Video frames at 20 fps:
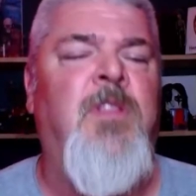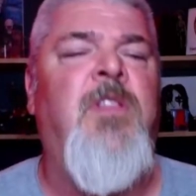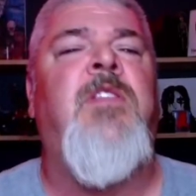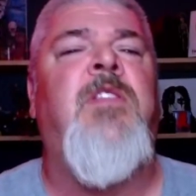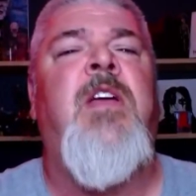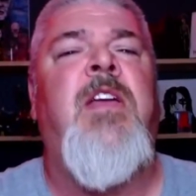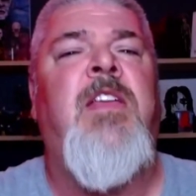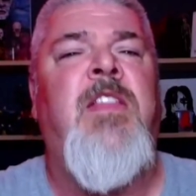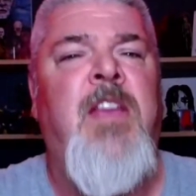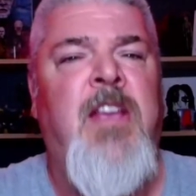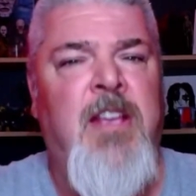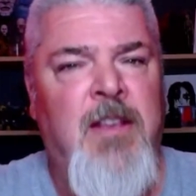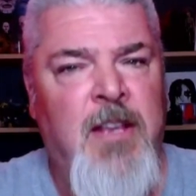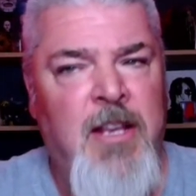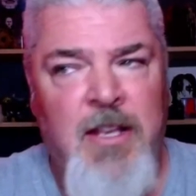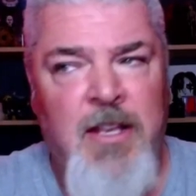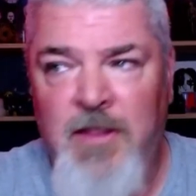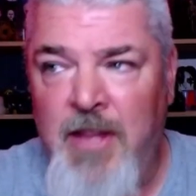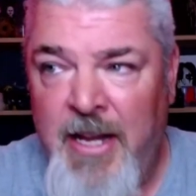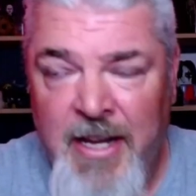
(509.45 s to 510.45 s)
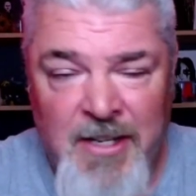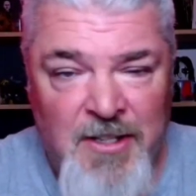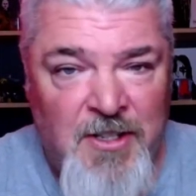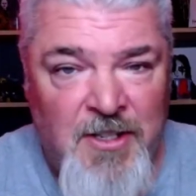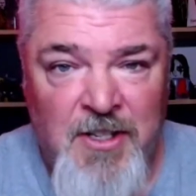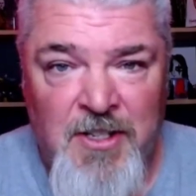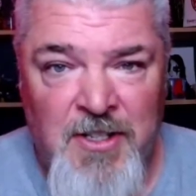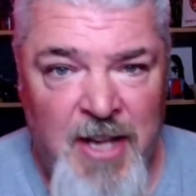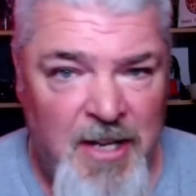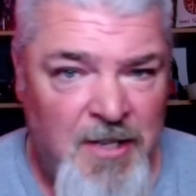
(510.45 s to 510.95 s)
And then they get
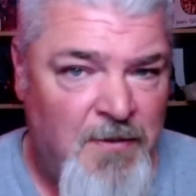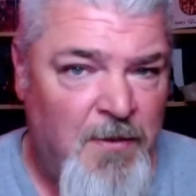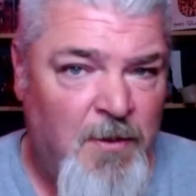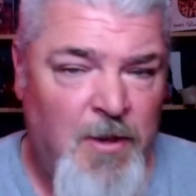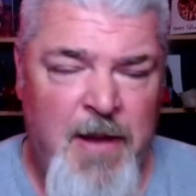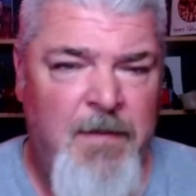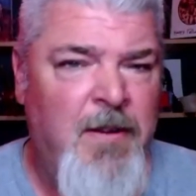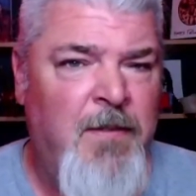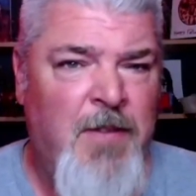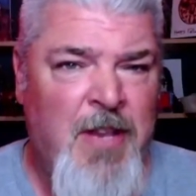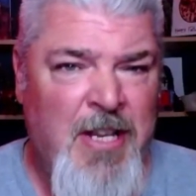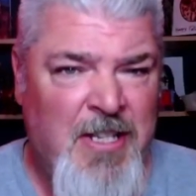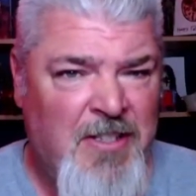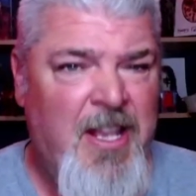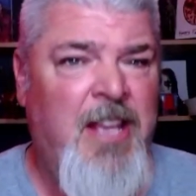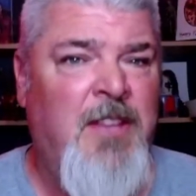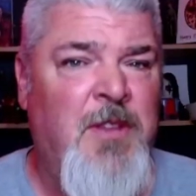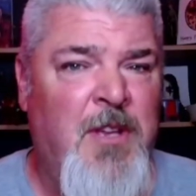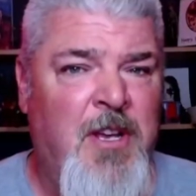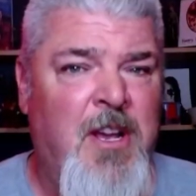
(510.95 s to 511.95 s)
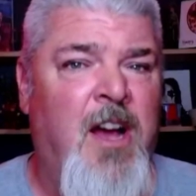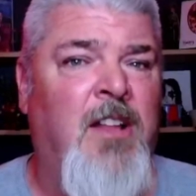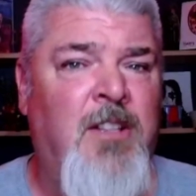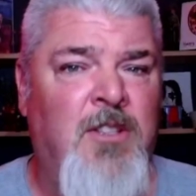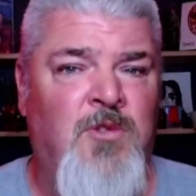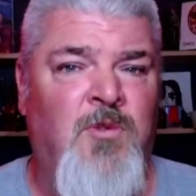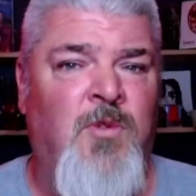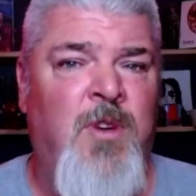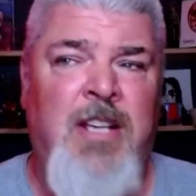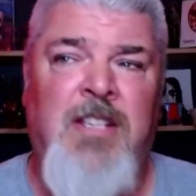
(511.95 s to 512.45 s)
successful, even if they stay in the
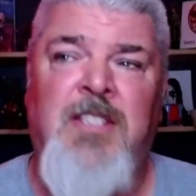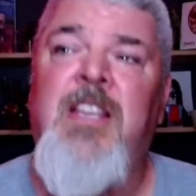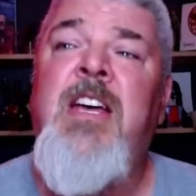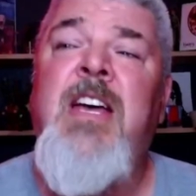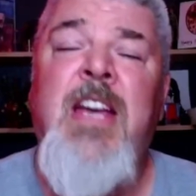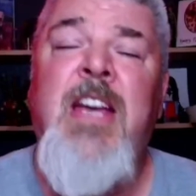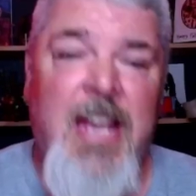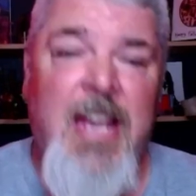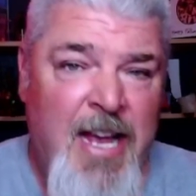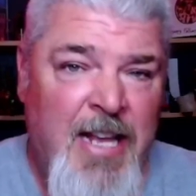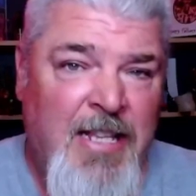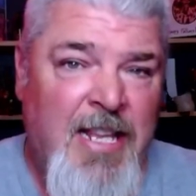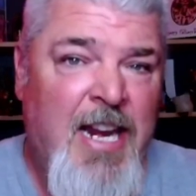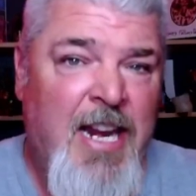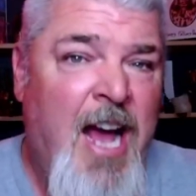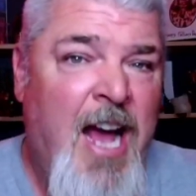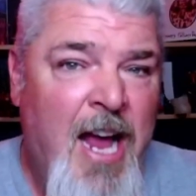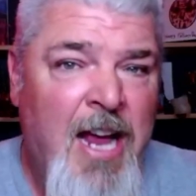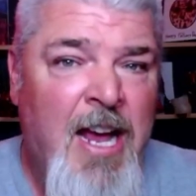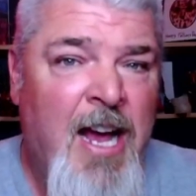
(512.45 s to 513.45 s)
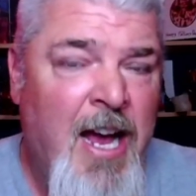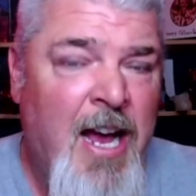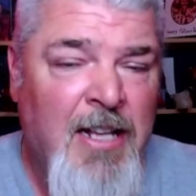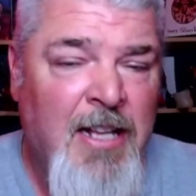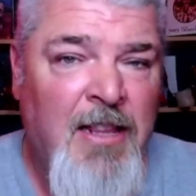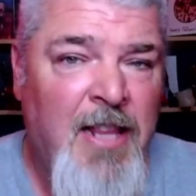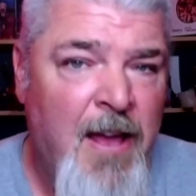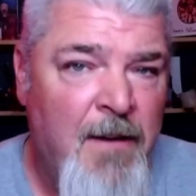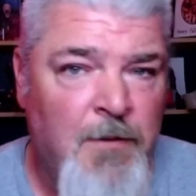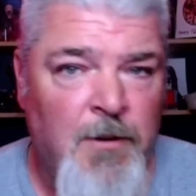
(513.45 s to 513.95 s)
college ranks at that high
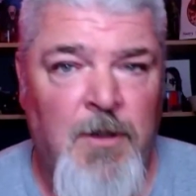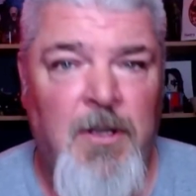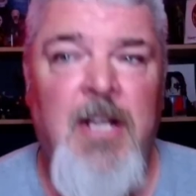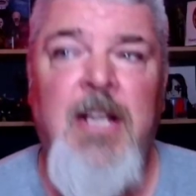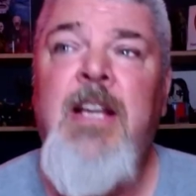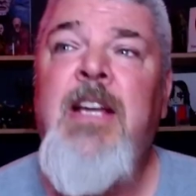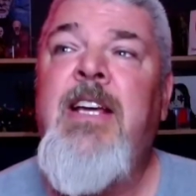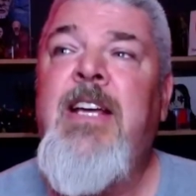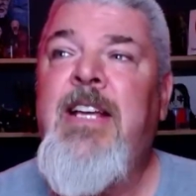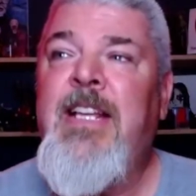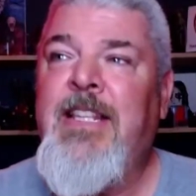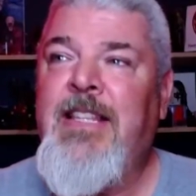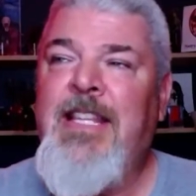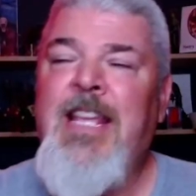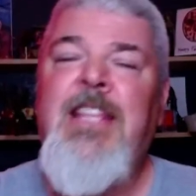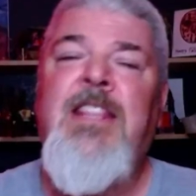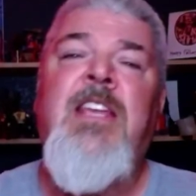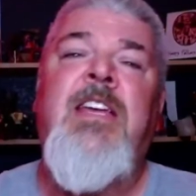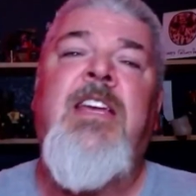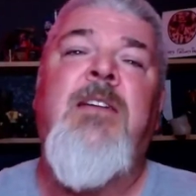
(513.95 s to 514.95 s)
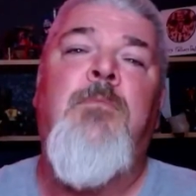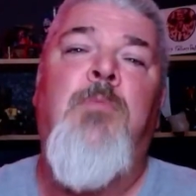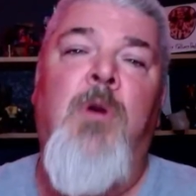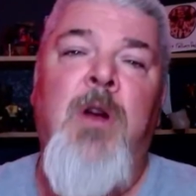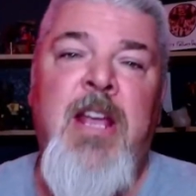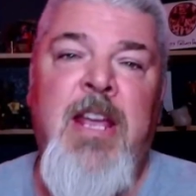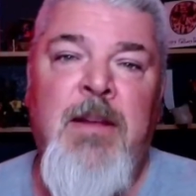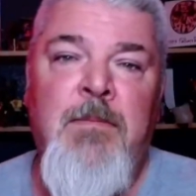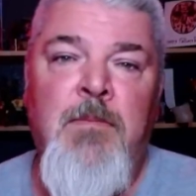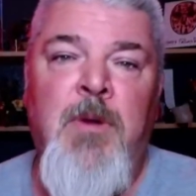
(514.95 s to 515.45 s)
level, then they could
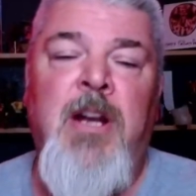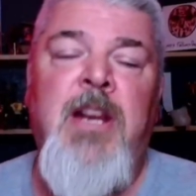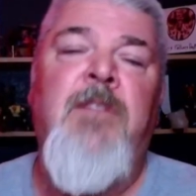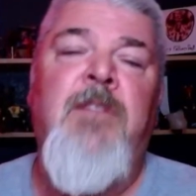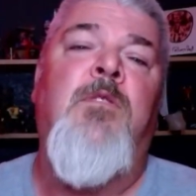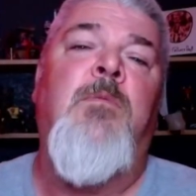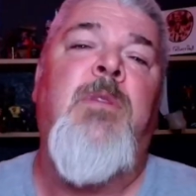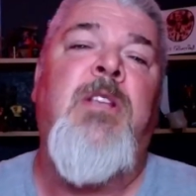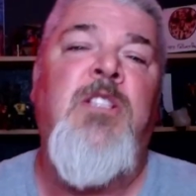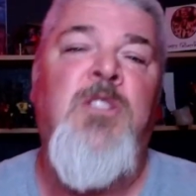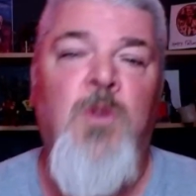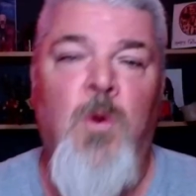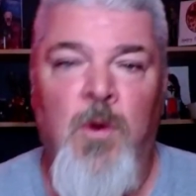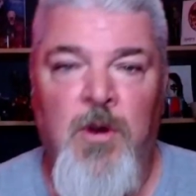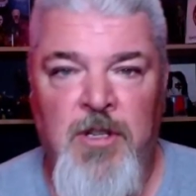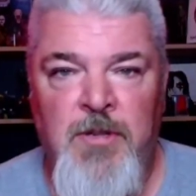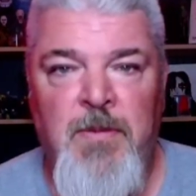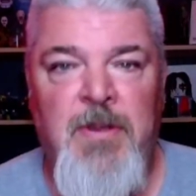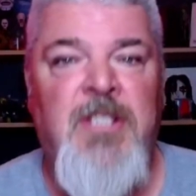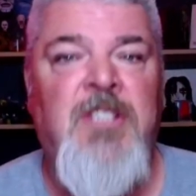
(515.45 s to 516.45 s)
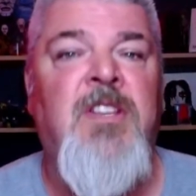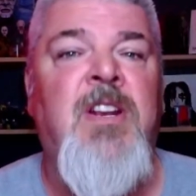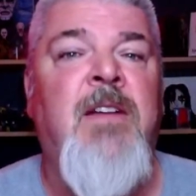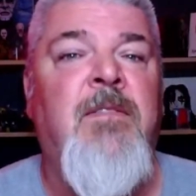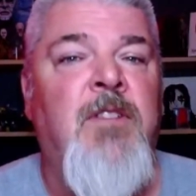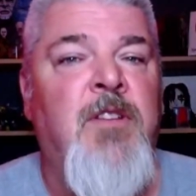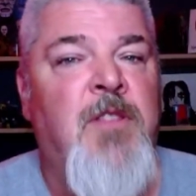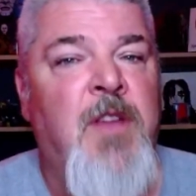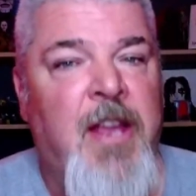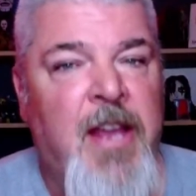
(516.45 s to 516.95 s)
bring in money from endorsements and
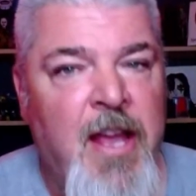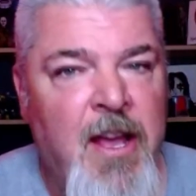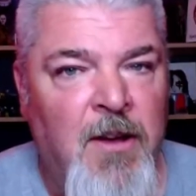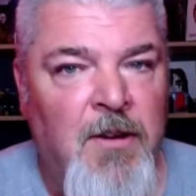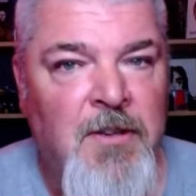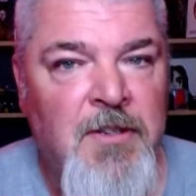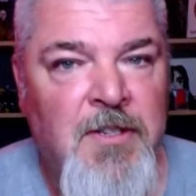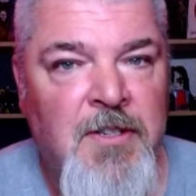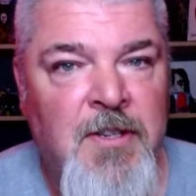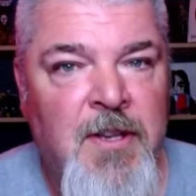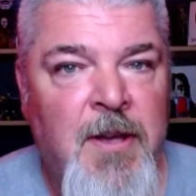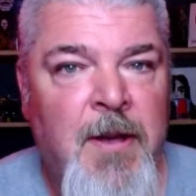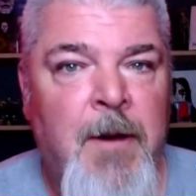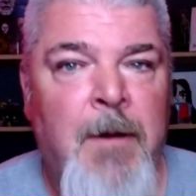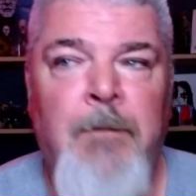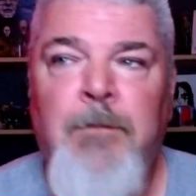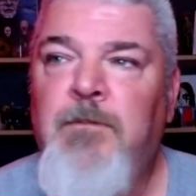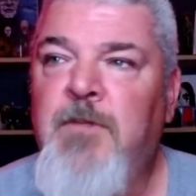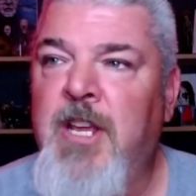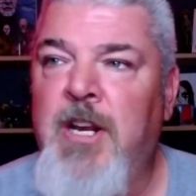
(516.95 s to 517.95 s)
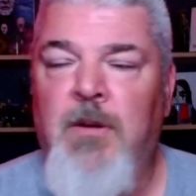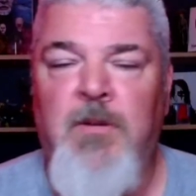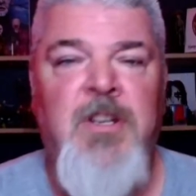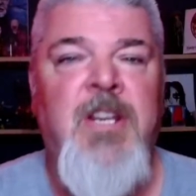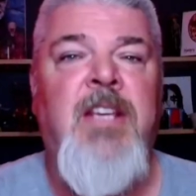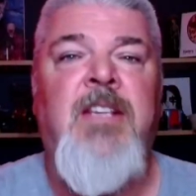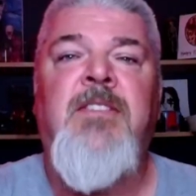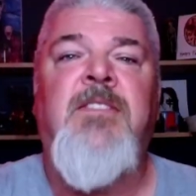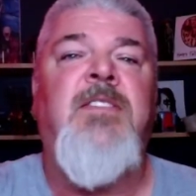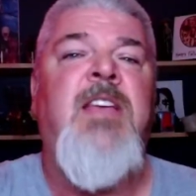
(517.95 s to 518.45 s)
everything else.
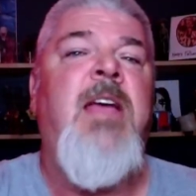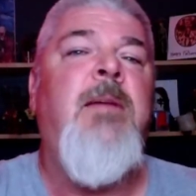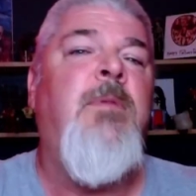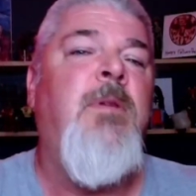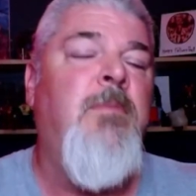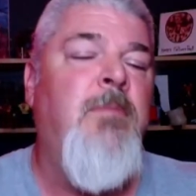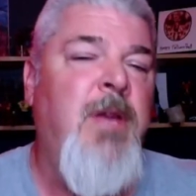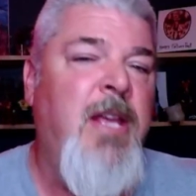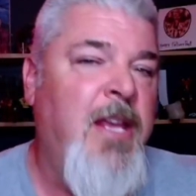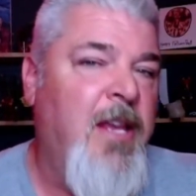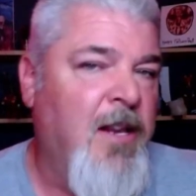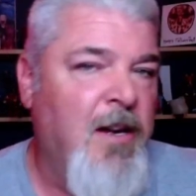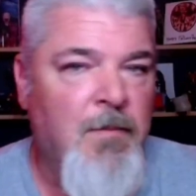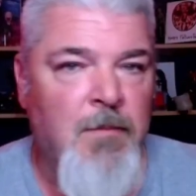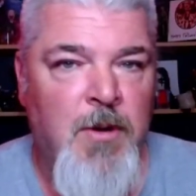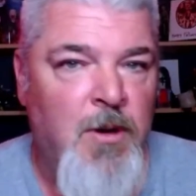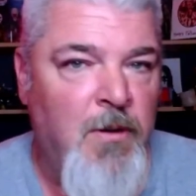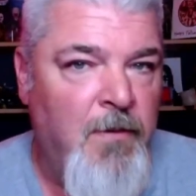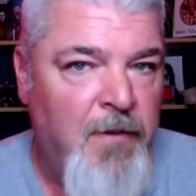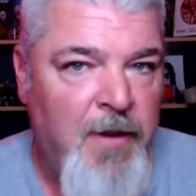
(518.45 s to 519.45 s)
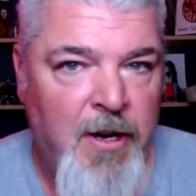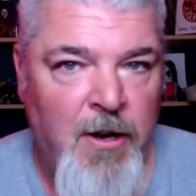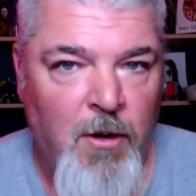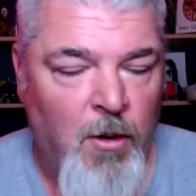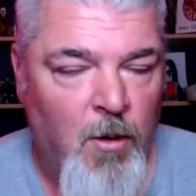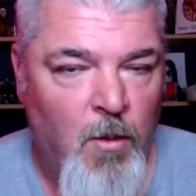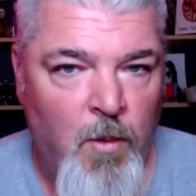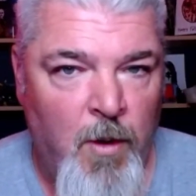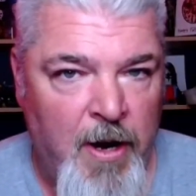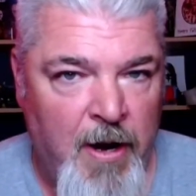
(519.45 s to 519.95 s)
Nick Saban being in a movie
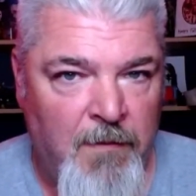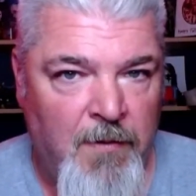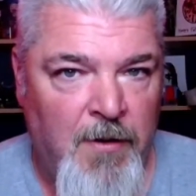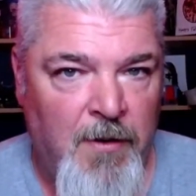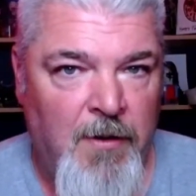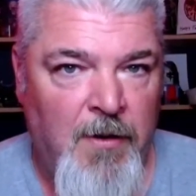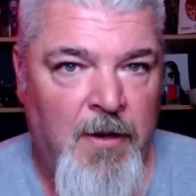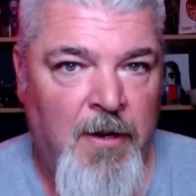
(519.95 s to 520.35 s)
or whatever.